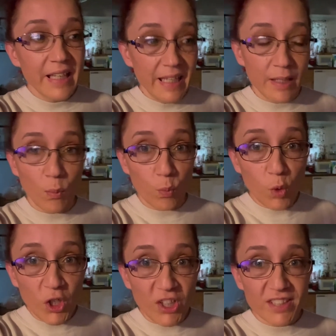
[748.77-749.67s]
it
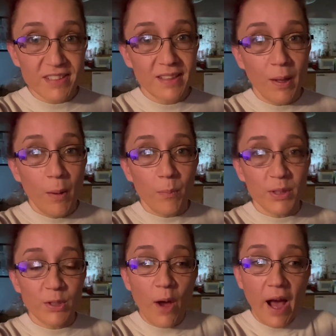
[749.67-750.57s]
works, but
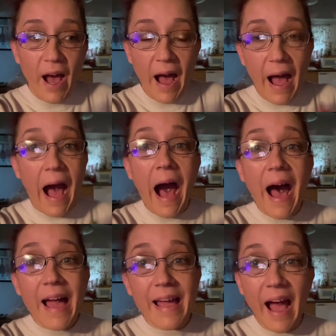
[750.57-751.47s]

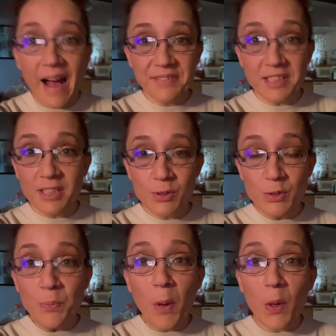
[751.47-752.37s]
I have to use
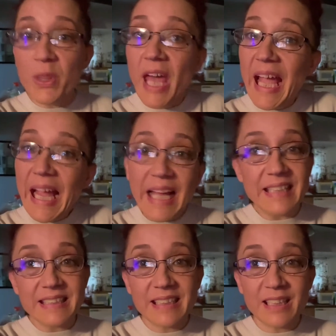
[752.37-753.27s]
both
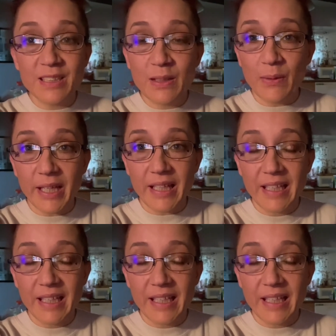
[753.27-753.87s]
hands to do it,